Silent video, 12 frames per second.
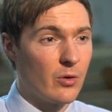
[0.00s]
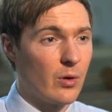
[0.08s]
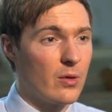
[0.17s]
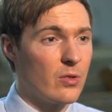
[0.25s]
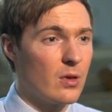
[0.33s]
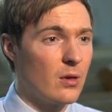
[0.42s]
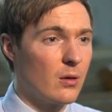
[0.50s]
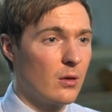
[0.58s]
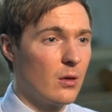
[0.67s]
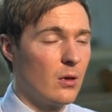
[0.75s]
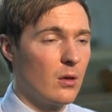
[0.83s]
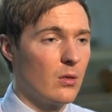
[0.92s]
crazy,
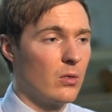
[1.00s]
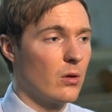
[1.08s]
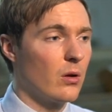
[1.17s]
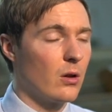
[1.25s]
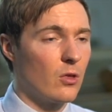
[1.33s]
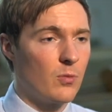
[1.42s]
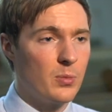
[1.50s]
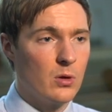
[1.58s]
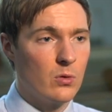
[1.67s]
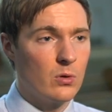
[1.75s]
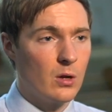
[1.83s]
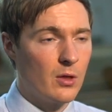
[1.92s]
they're going to
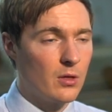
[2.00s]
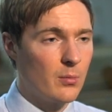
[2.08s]
spew nothing